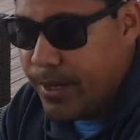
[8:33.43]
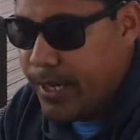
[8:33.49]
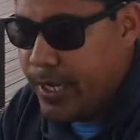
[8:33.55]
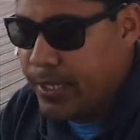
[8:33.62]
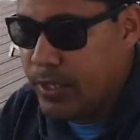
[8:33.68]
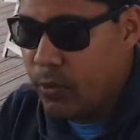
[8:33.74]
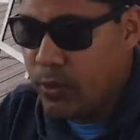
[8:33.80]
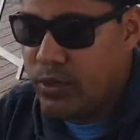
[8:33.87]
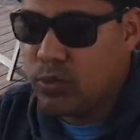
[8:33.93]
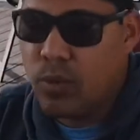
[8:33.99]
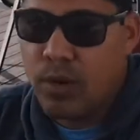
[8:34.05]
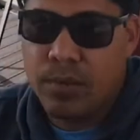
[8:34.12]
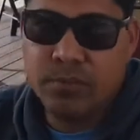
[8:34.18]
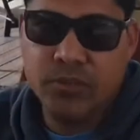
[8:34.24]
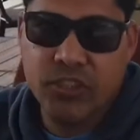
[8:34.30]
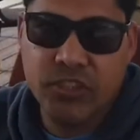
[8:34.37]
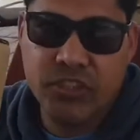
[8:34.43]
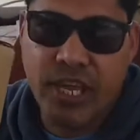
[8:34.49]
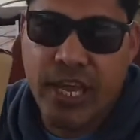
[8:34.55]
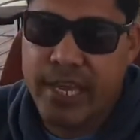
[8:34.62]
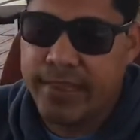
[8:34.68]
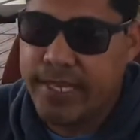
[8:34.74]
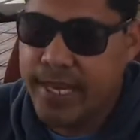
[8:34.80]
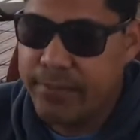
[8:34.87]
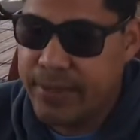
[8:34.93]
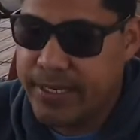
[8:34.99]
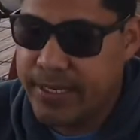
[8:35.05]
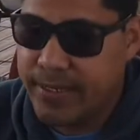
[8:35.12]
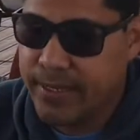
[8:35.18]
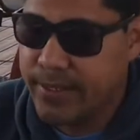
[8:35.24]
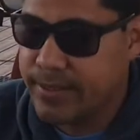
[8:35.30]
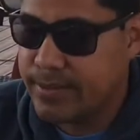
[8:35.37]
And the reason why I'm just saying that,
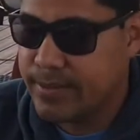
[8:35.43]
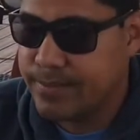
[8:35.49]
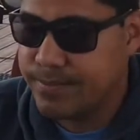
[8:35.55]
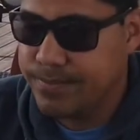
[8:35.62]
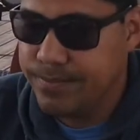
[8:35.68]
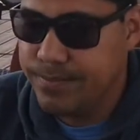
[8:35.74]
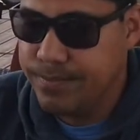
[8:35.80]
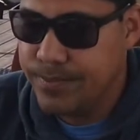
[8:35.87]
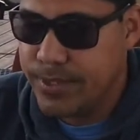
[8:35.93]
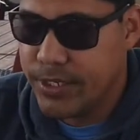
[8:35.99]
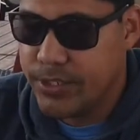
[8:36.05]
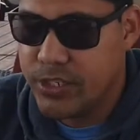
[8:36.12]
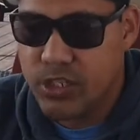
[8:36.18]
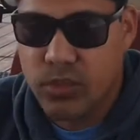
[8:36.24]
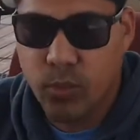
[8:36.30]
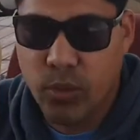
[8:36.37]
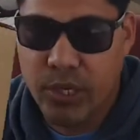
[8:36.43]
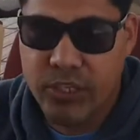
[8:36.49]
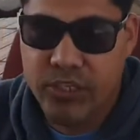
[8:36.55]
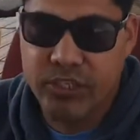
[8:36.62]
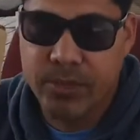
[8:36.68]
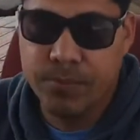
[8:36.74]
because it's just really